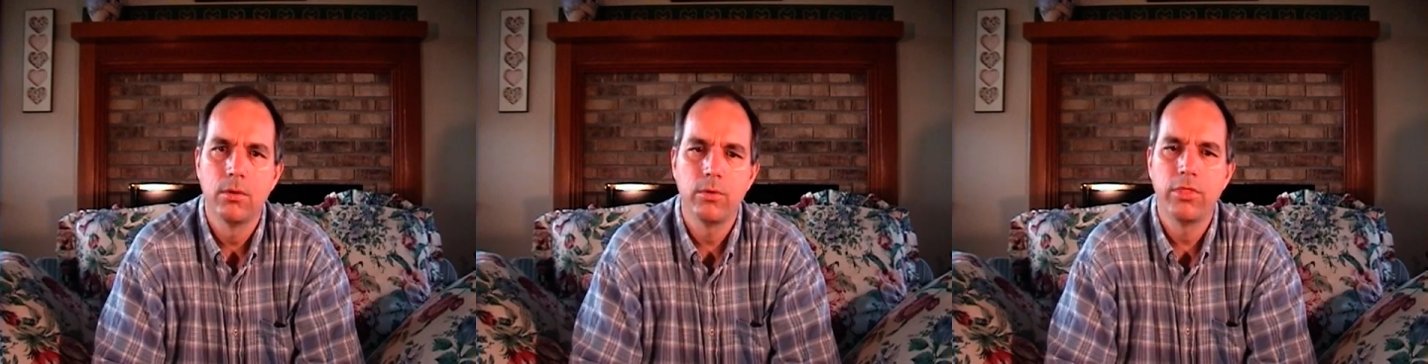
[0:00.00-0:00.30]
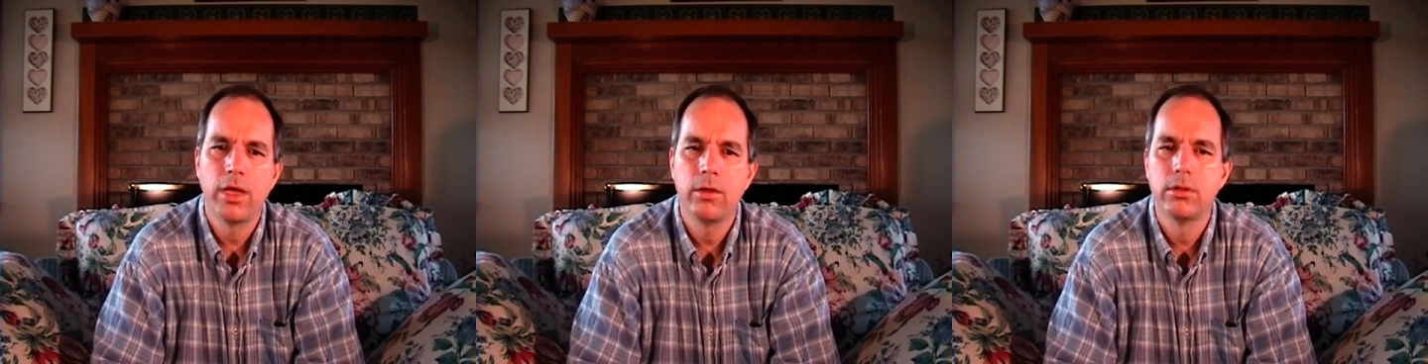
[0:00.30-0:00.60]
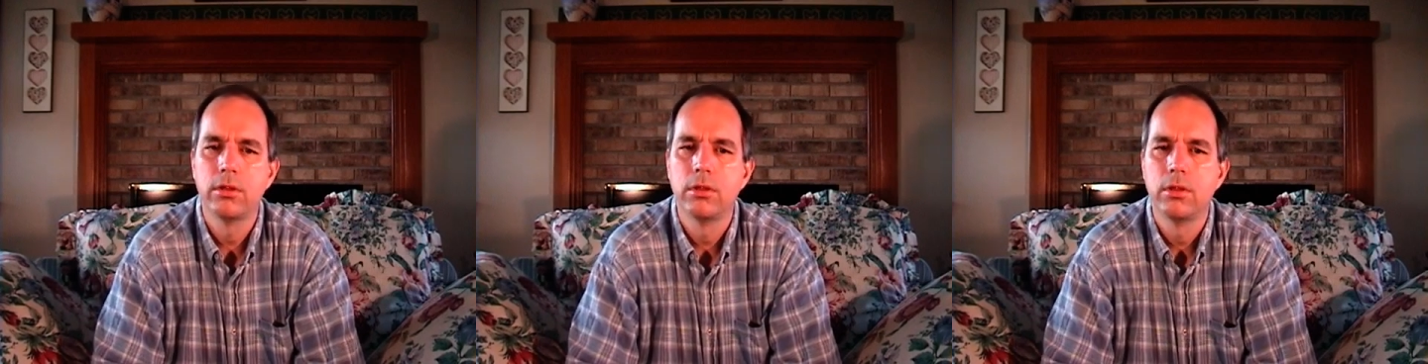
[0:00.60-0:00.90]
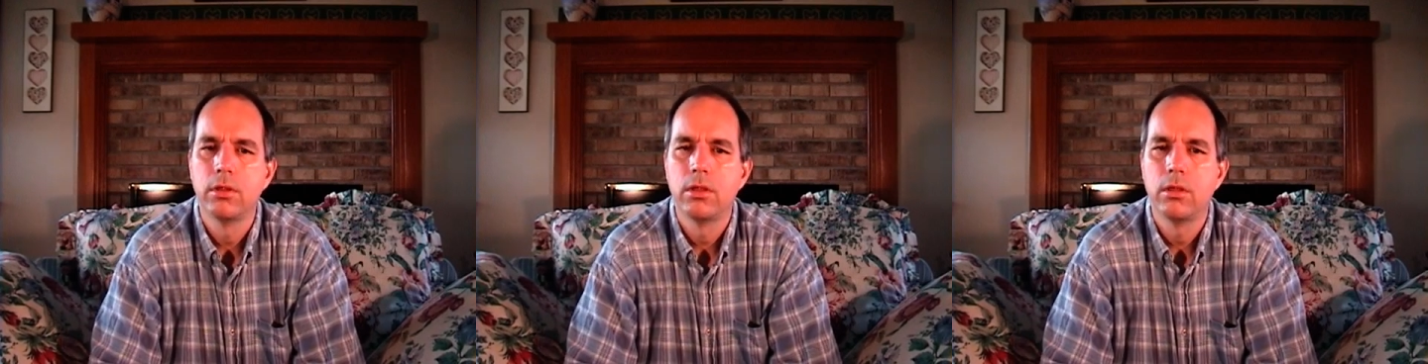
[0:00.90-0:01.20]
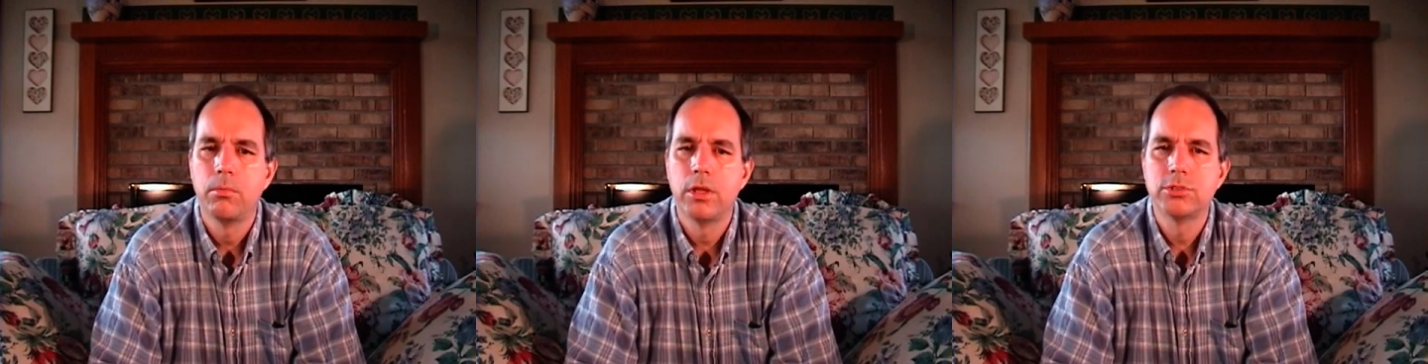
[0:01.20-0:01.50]
without
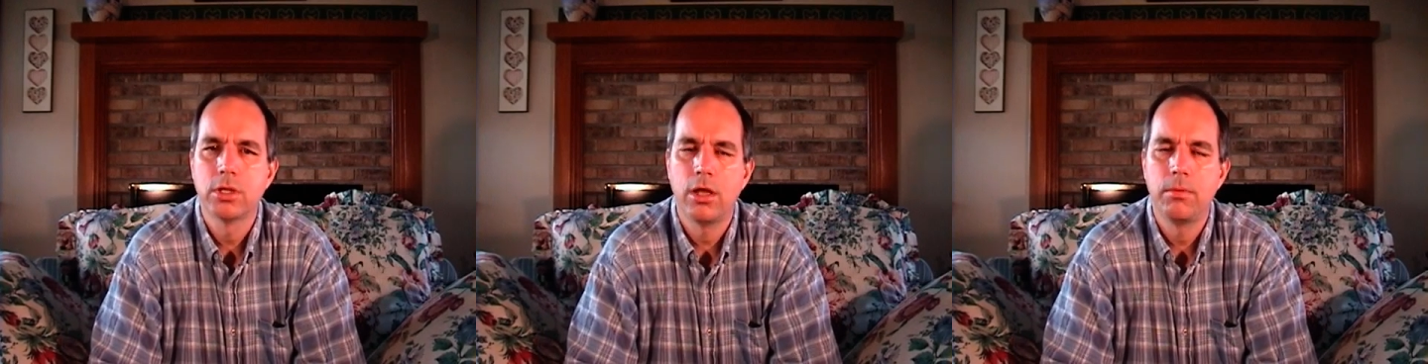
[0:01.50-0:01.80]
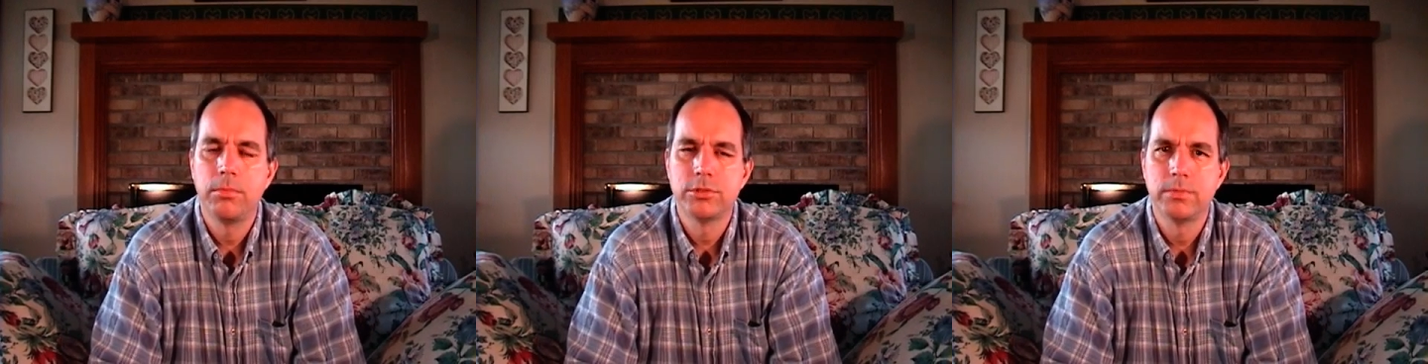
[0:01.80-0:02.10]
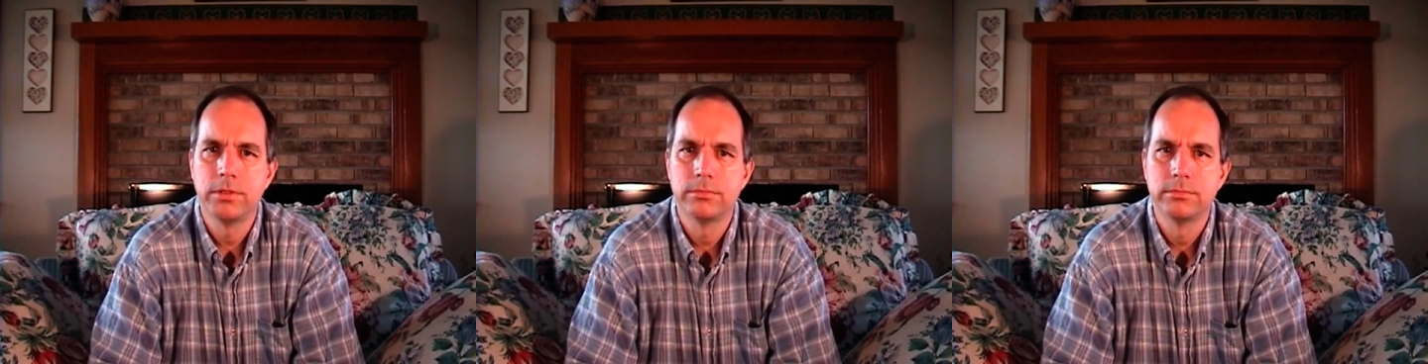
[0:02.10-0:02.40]
much accomplishment.